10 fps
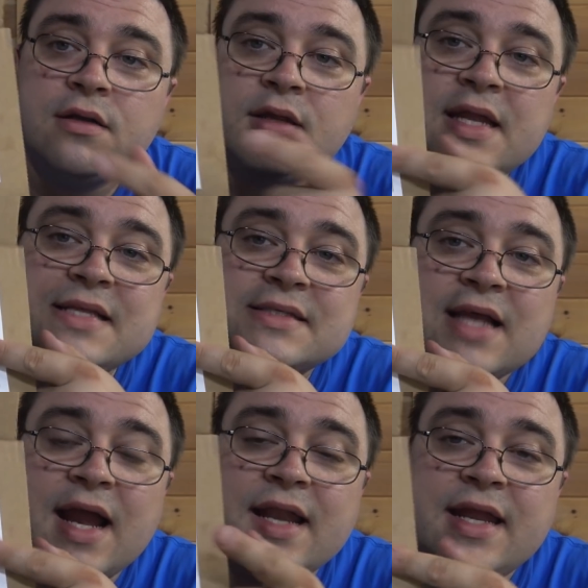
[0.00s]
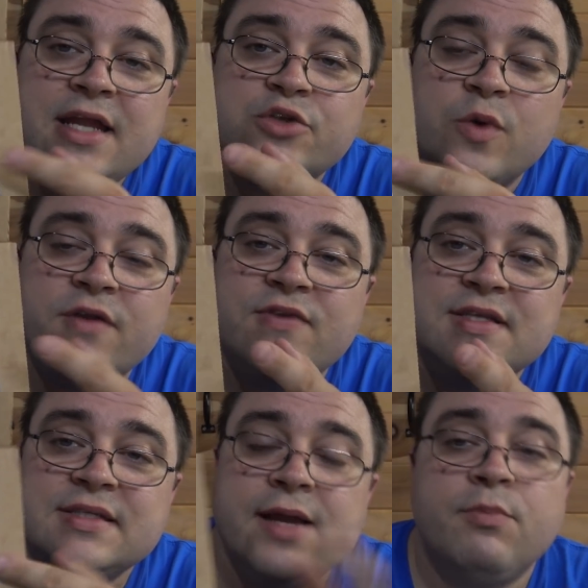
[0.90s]
inside each one of
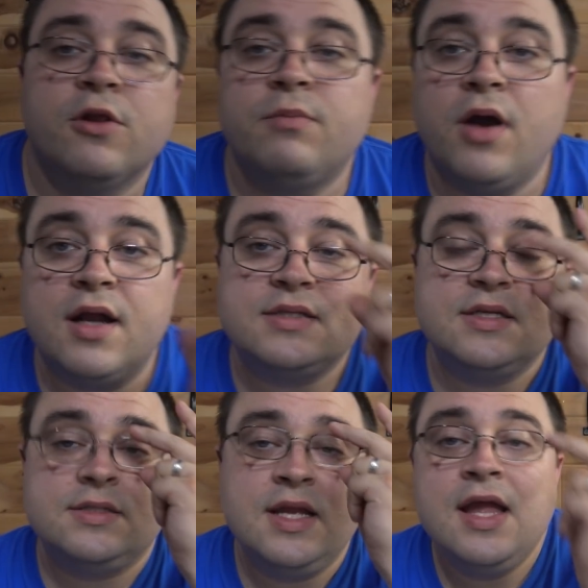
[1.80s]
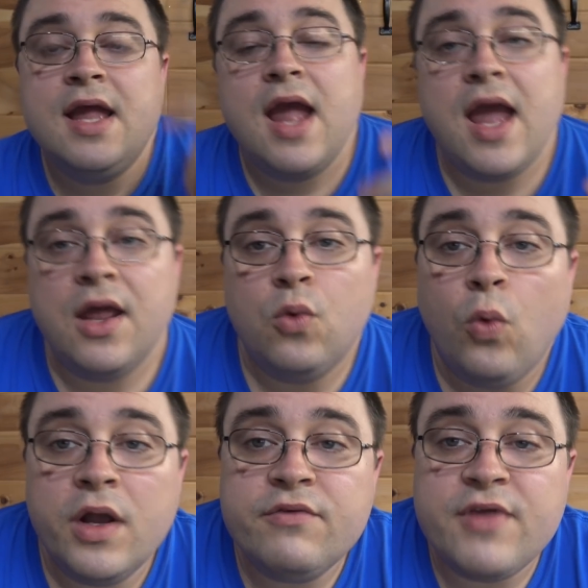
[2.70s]
these sampler boxes, and
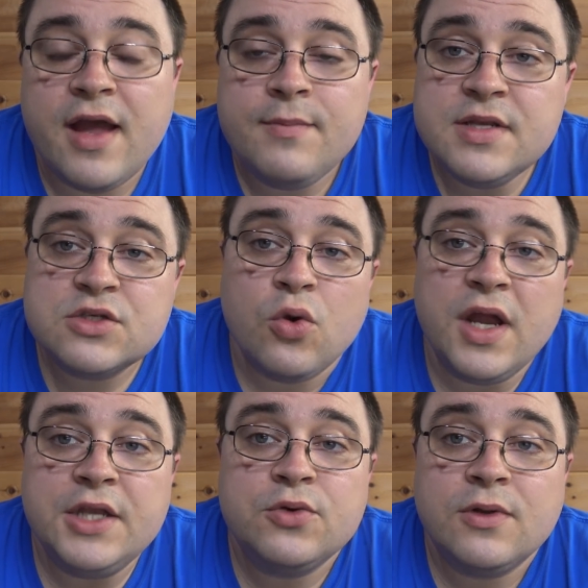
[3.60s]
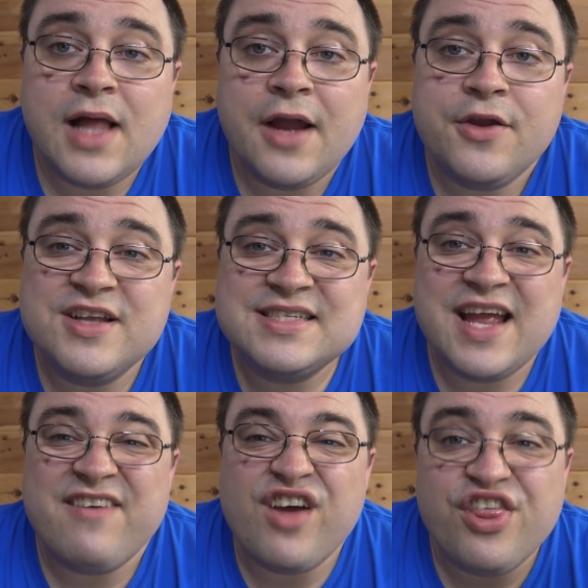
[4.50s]
one of them is going to allow you to
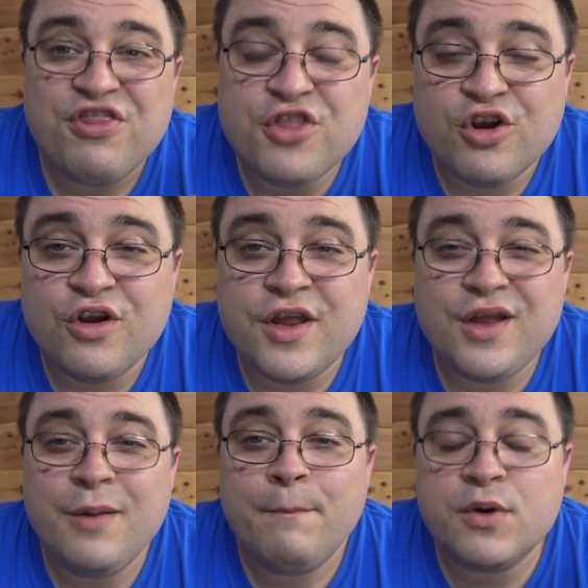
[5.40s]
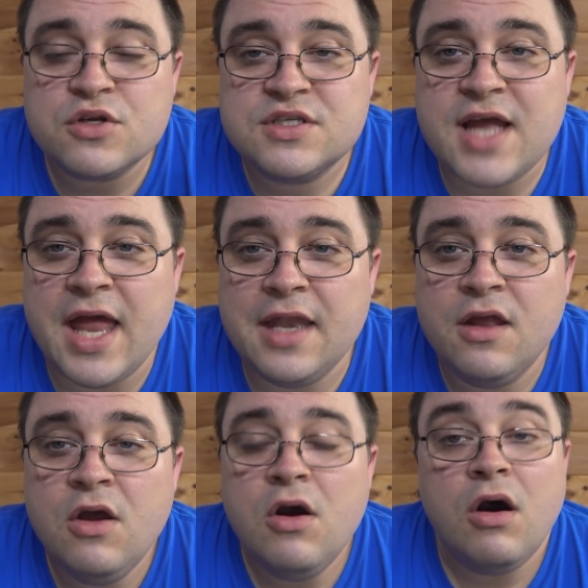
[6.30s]
save 30%
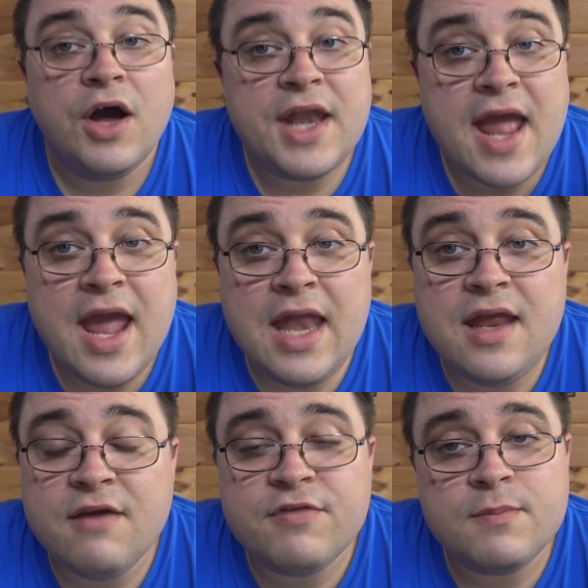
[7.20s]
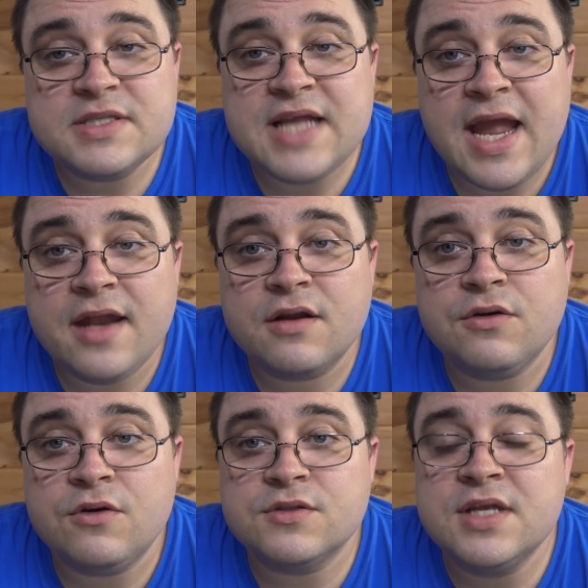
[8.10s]
on any of the
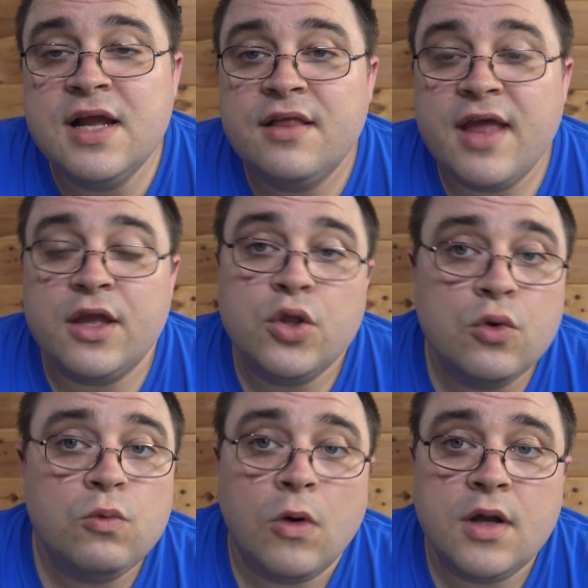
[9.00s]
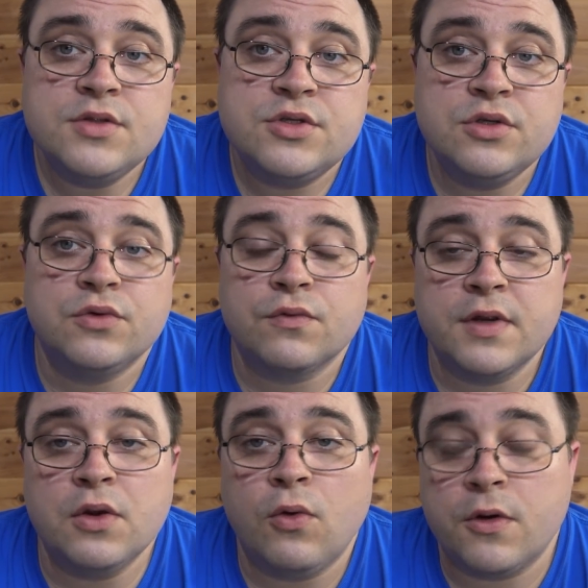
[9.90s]
botanicals that you want to
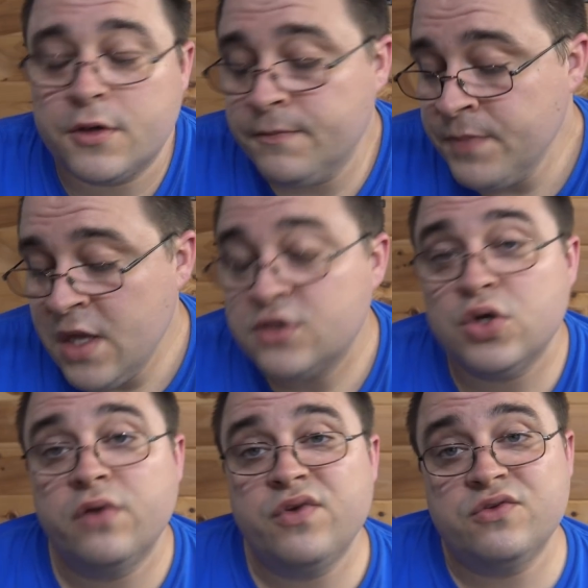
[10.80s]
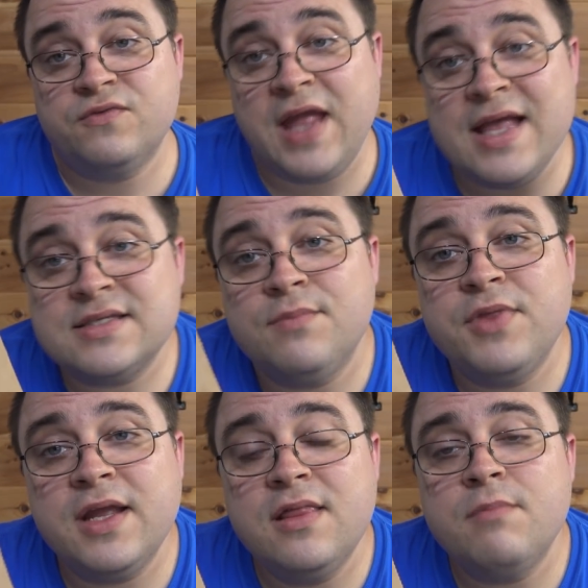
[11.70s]
reorder. So if you get
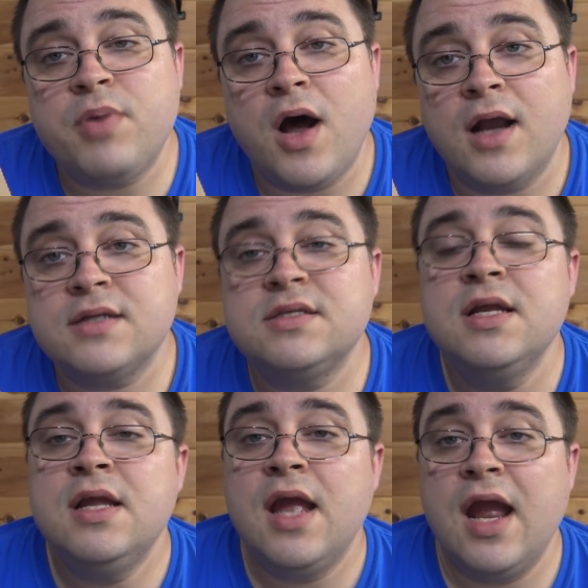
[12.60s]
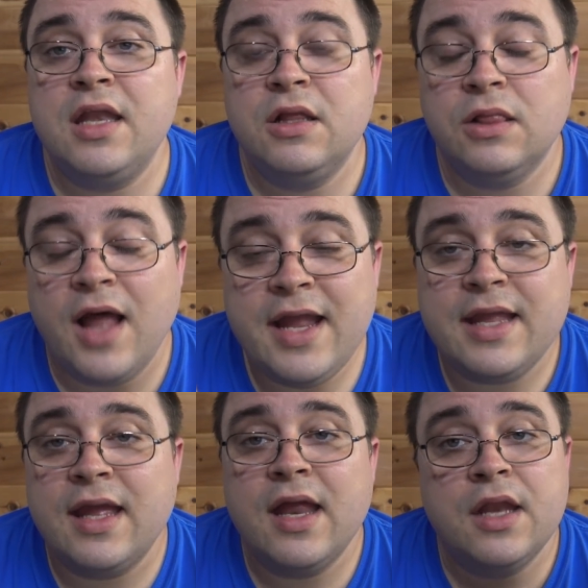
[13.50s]
something in the box and you like
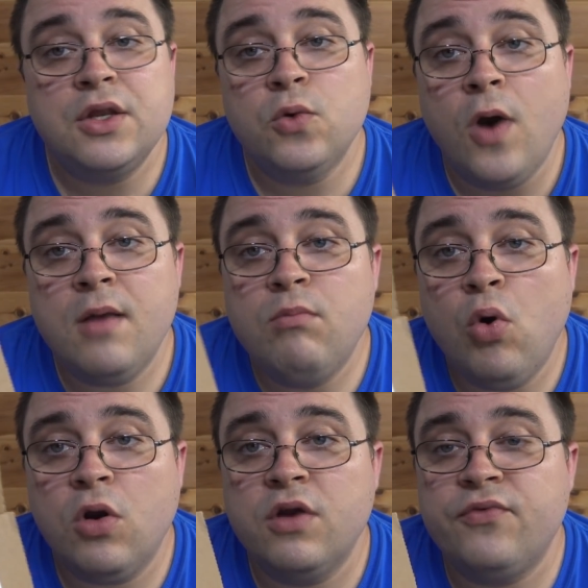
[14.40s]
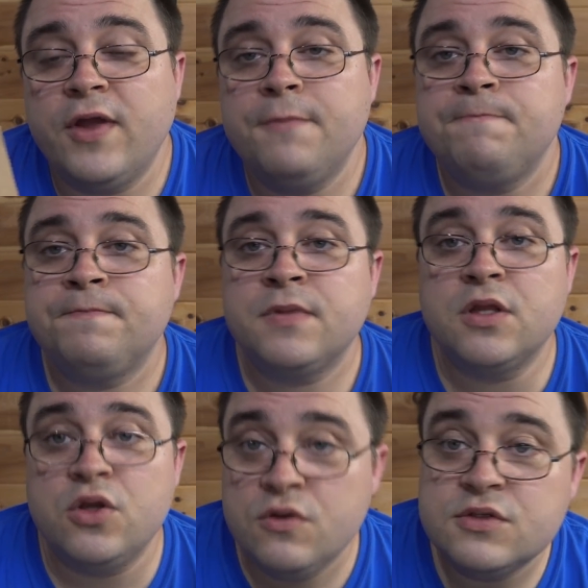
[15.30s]
it and you want more of it,
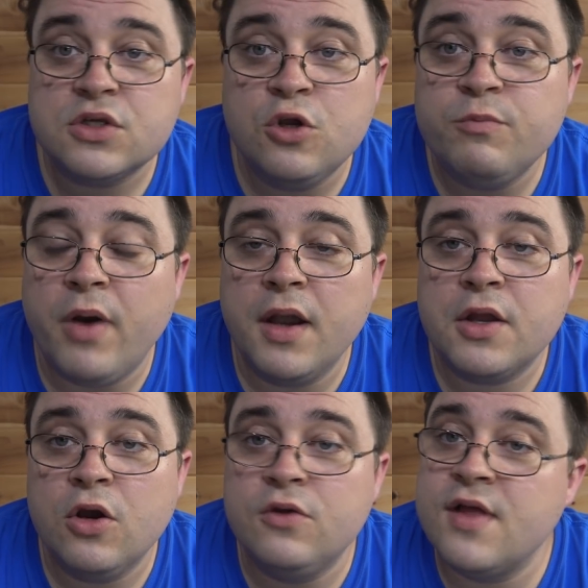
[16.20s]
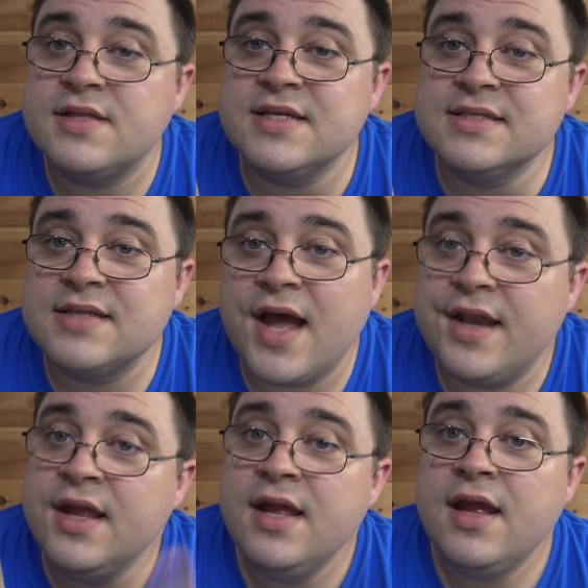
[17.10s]
use the coupon code that's
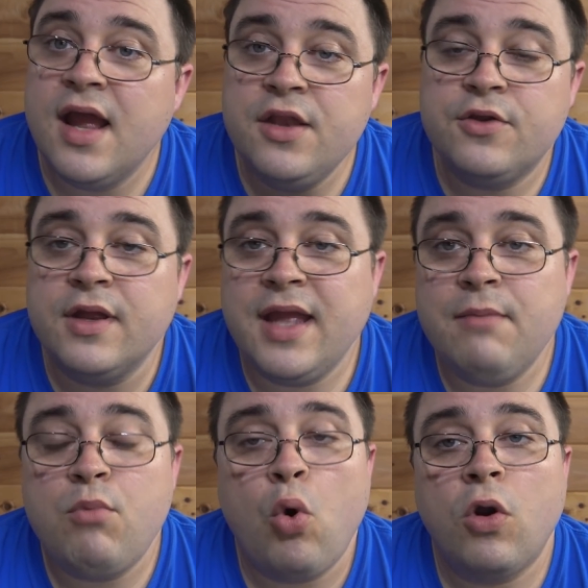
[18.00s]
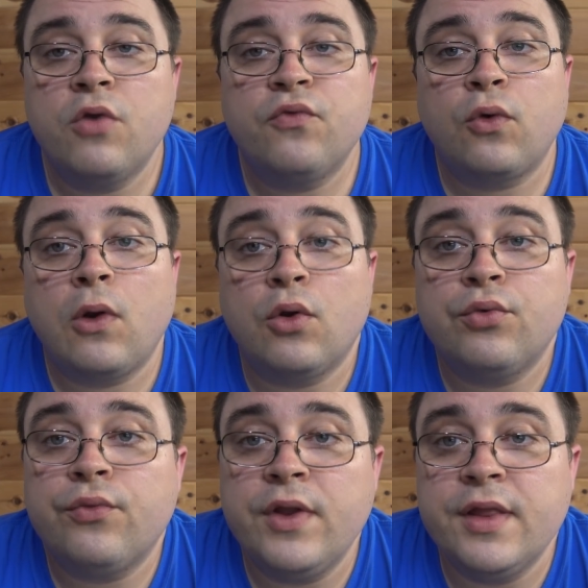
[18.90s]
inside and you can get more for a
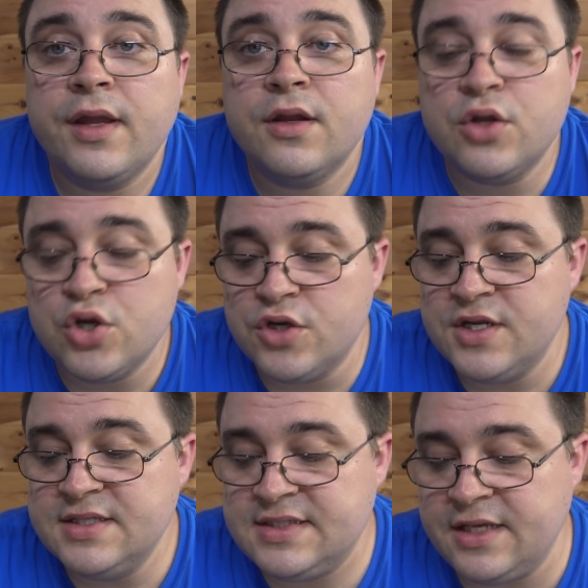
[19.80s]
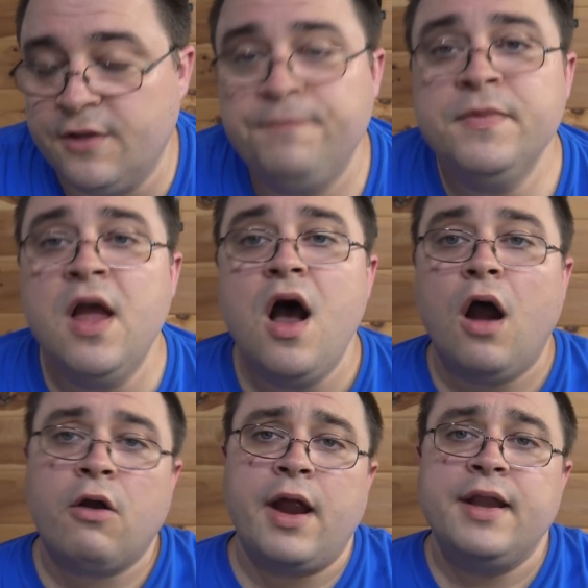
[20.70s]
really good deal.
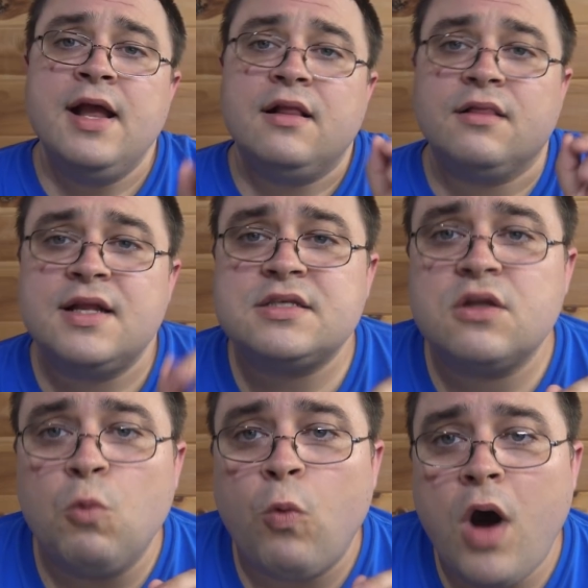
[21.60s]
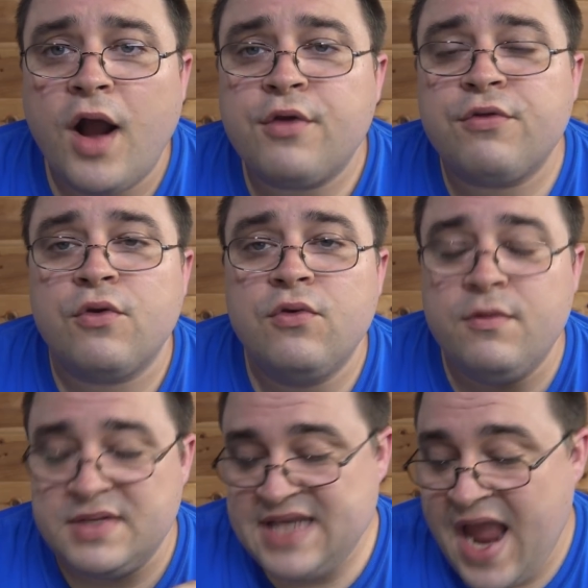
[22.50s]
All right, let's walk through the
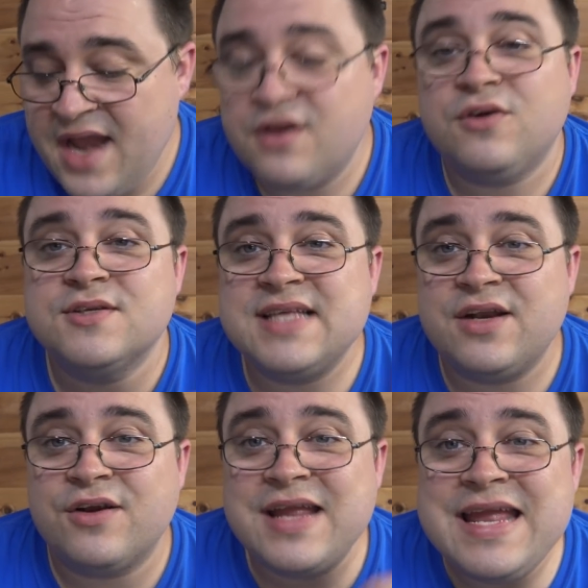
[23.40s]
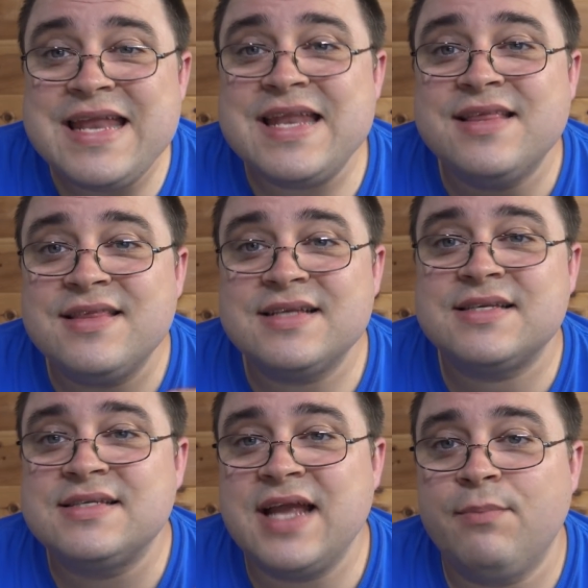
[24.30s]
botanicals that are in this
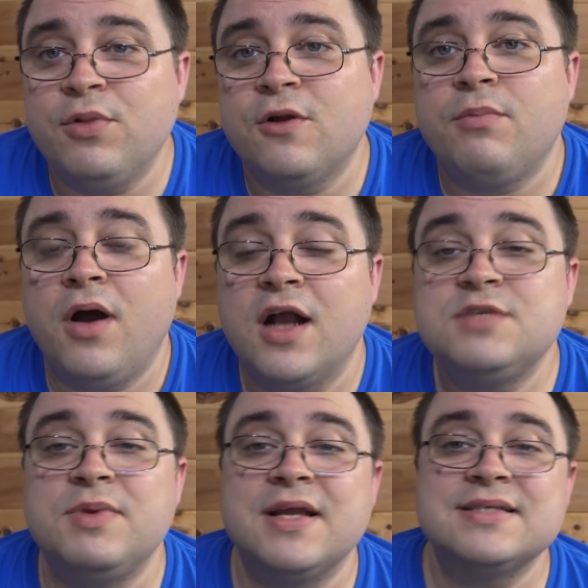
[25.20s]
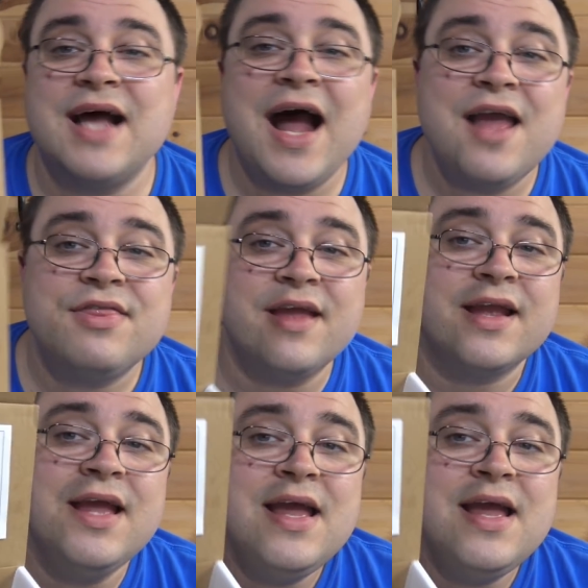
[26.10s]
sampler box, because I think